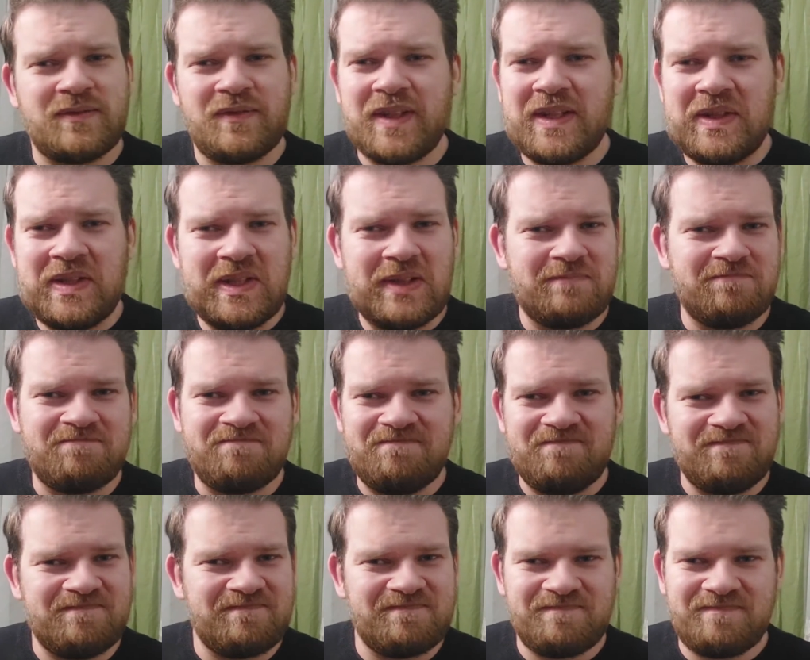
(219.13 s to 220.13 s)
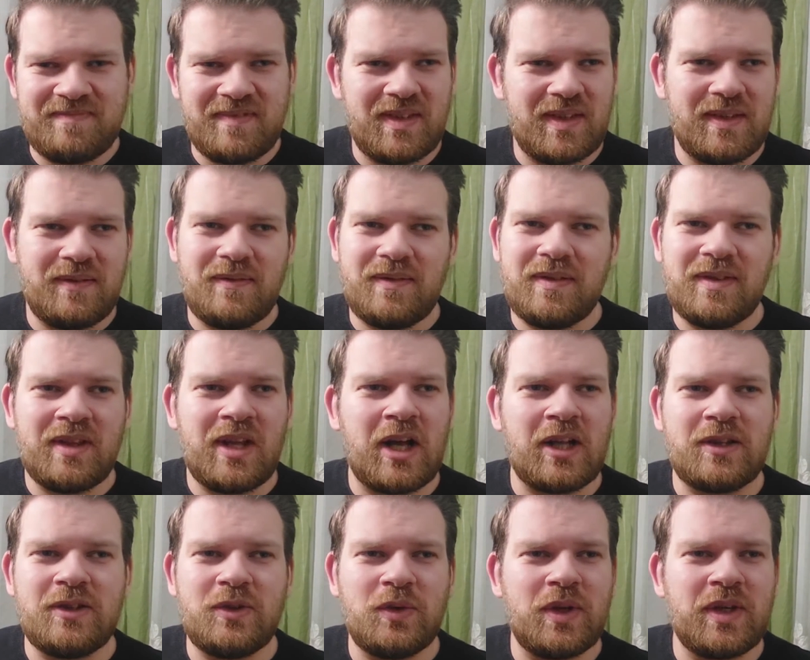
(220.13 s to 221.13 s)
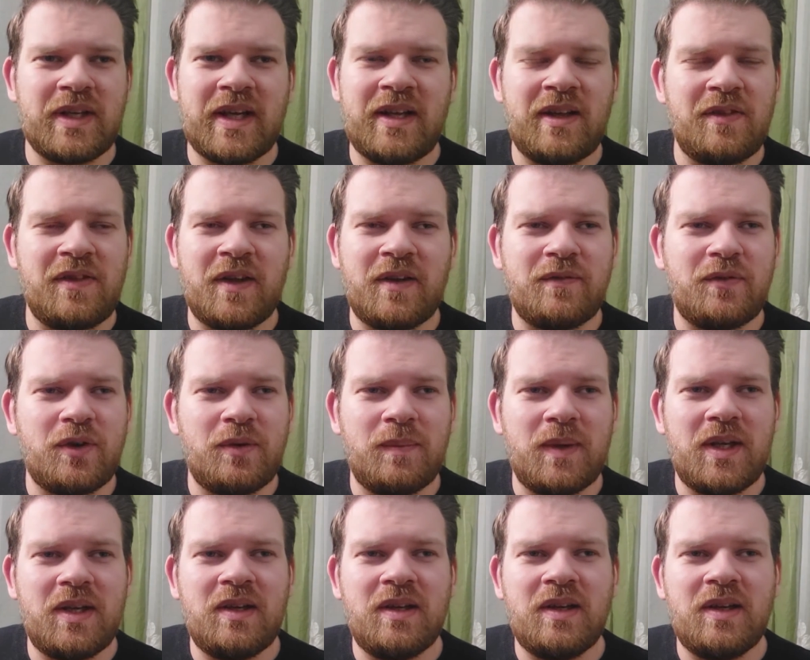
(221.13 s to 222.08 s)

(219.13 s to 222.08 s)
very not doing anything for me.